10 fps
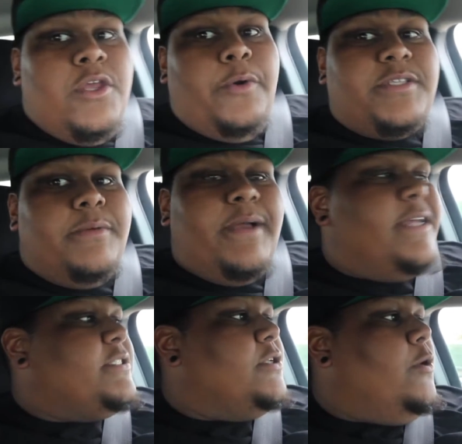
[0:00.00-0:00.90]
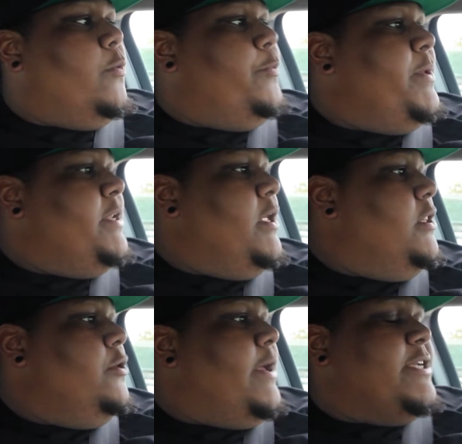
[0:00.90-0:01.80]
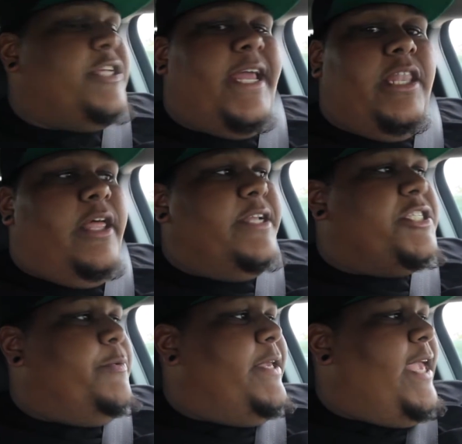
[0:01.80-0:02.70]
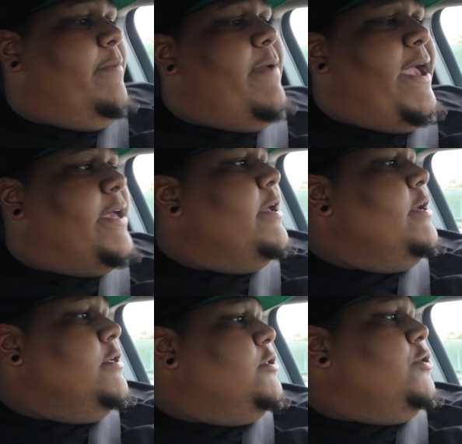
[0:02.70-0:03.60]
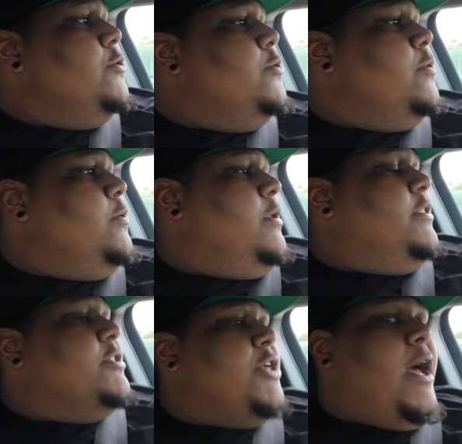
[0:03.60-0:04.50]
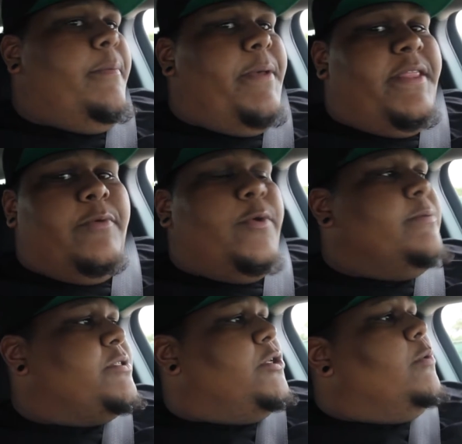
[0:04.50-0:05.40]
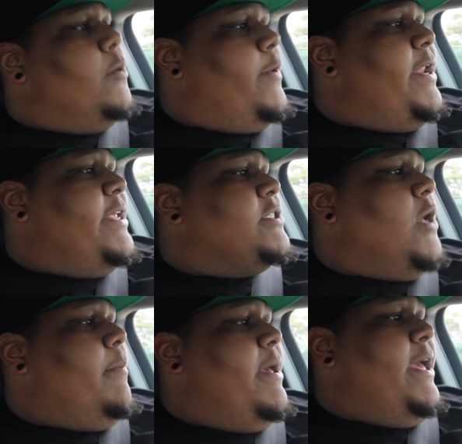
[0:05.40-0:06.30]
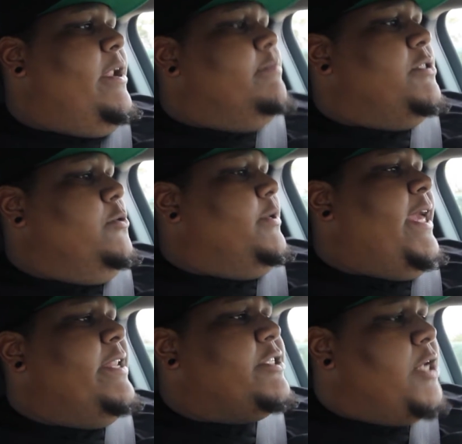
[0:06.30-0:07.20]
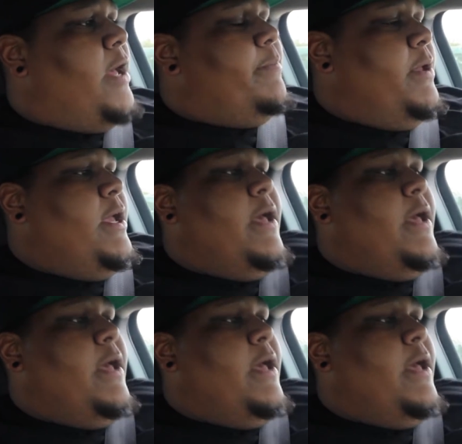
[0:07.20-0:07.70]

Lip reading: Yo, what's up guys? So me and Luke actually had lunch and we came back to the shop and the rims still weren't ready. So I'm gonna head up to Ken's shop.